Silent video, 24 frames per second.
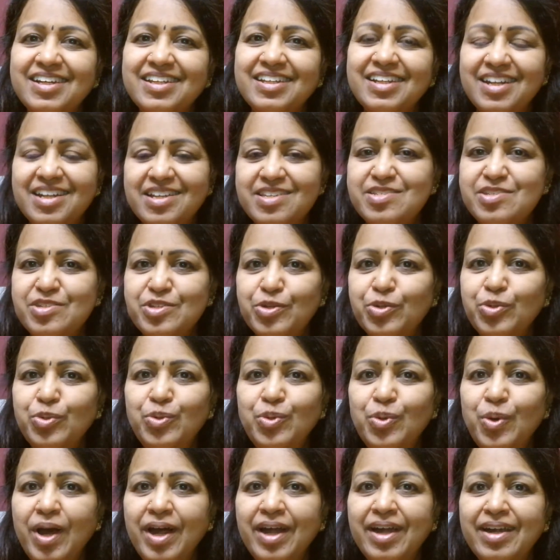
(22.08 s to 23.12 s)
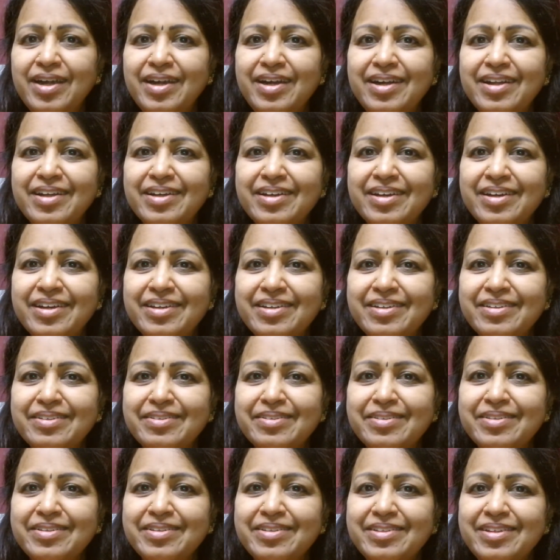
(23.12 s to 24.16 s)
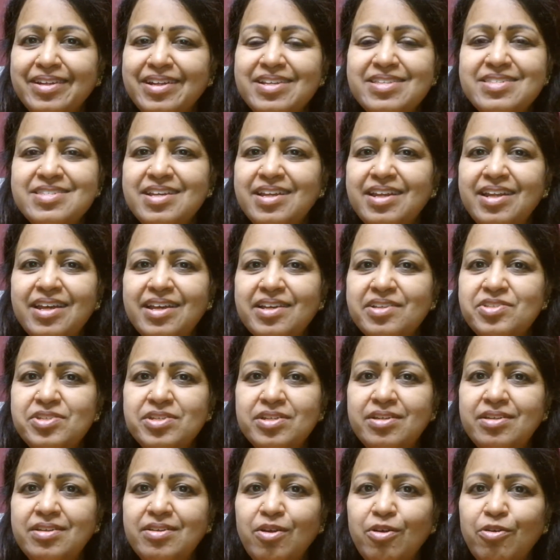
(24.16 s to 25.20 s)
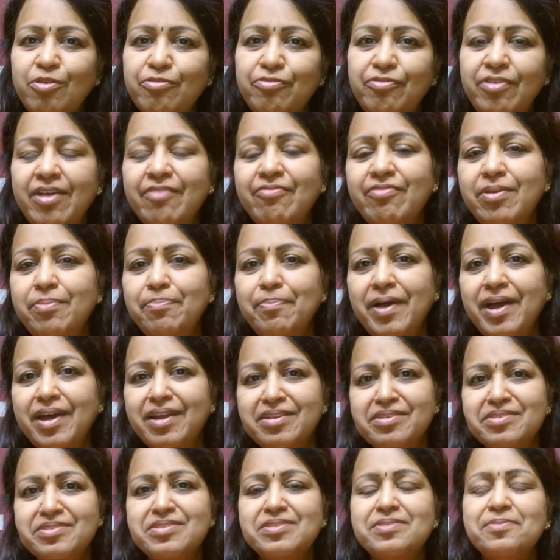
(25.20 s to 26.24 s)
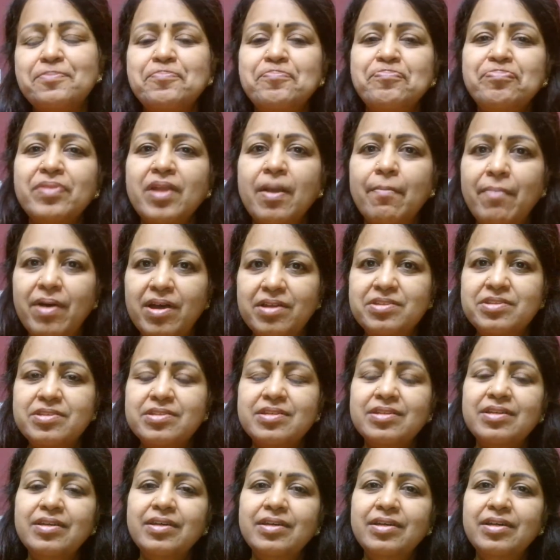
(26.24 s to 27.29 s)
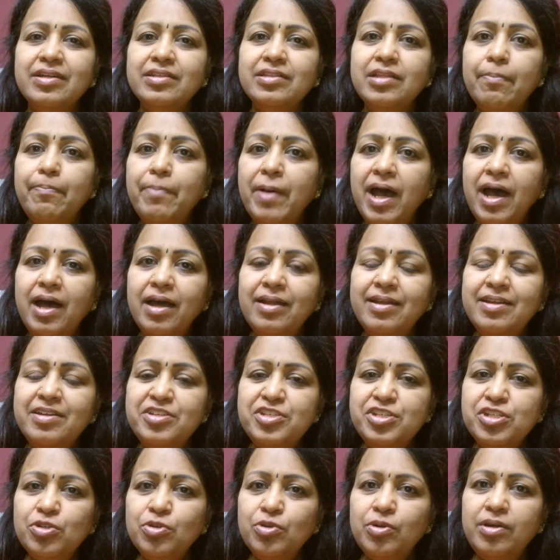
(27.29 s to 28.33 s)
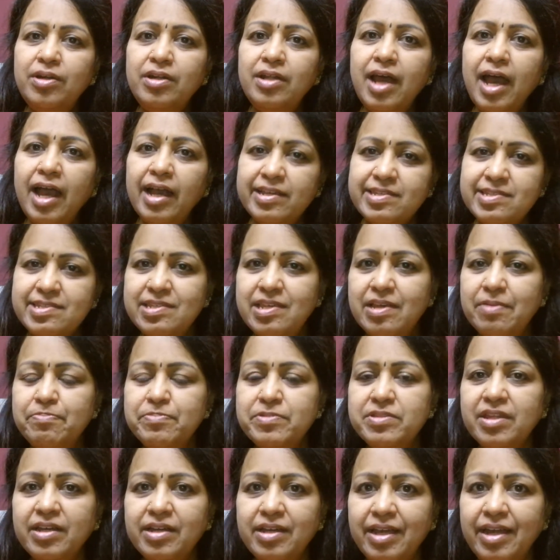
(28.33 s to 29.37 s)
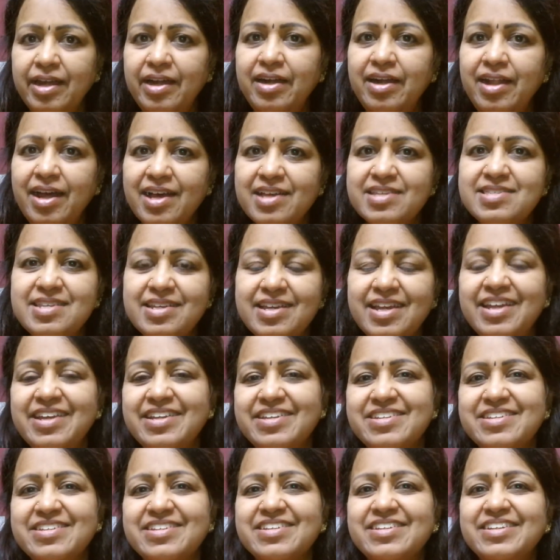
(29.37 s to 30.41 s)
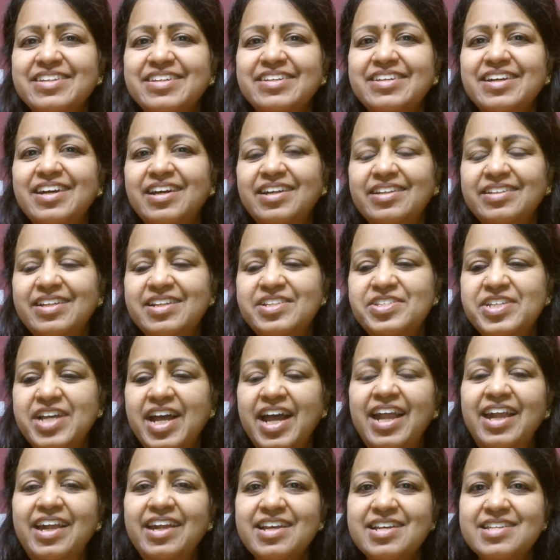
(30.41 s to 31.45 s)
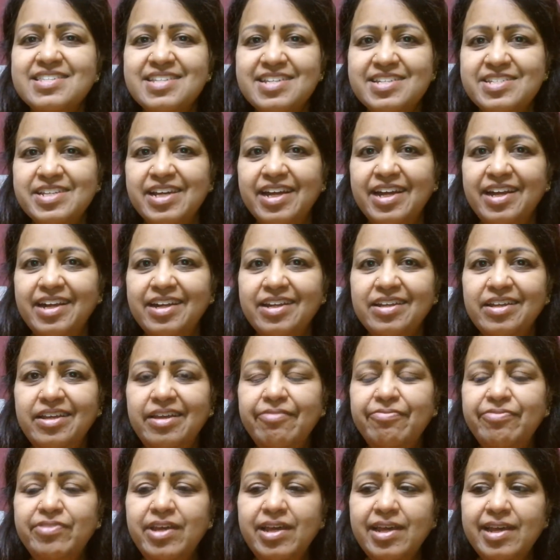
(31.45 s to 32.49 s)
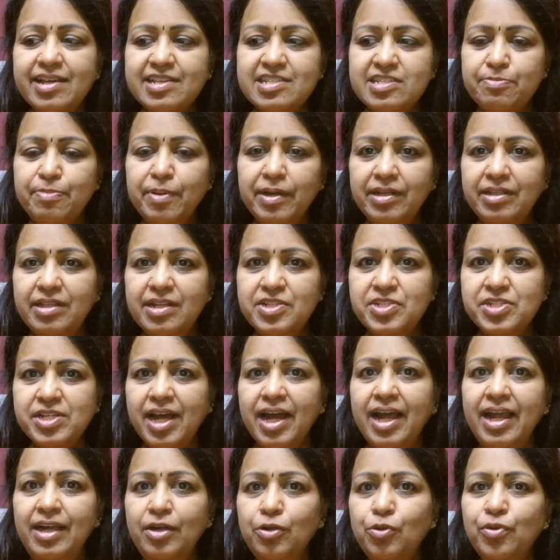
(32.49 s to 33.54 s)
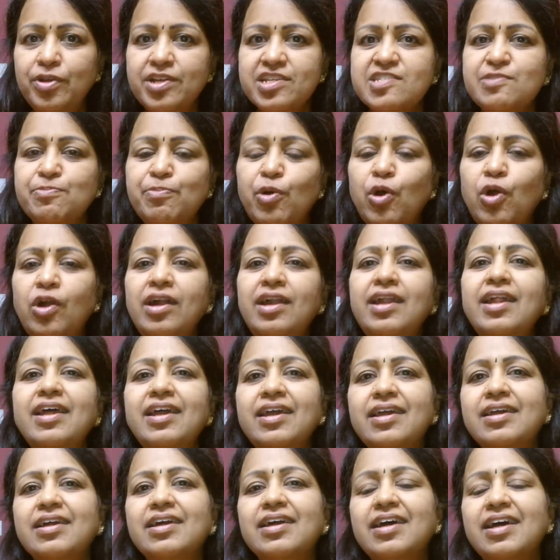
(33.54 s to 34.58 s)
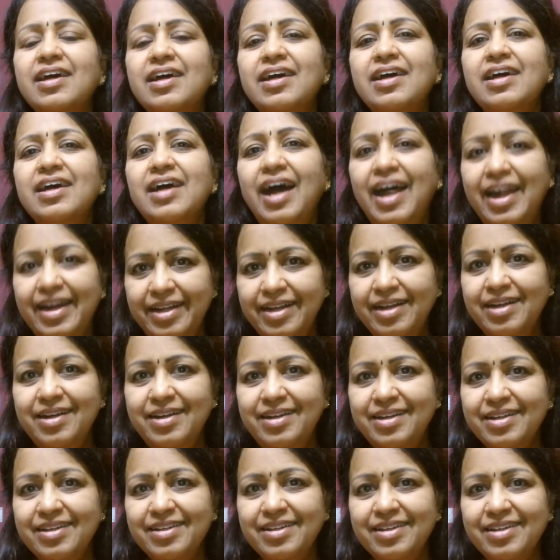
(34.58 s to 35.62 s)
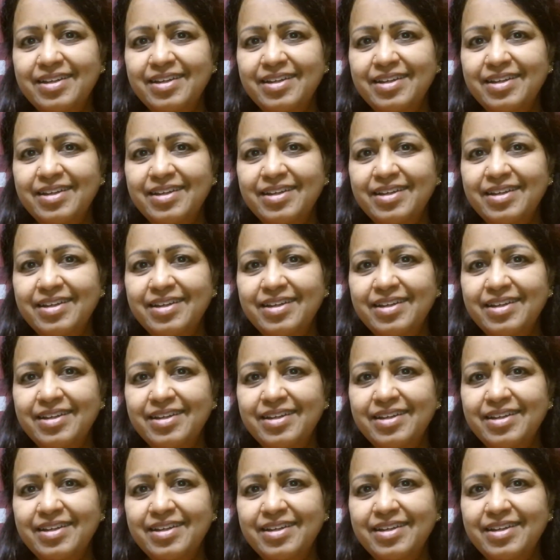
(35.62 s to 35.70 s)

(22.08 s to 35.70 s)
that is true, and that is the nature of every parent. But the parent should accept the kid as a kid or the child as a child. If they expect a child to respond like adult,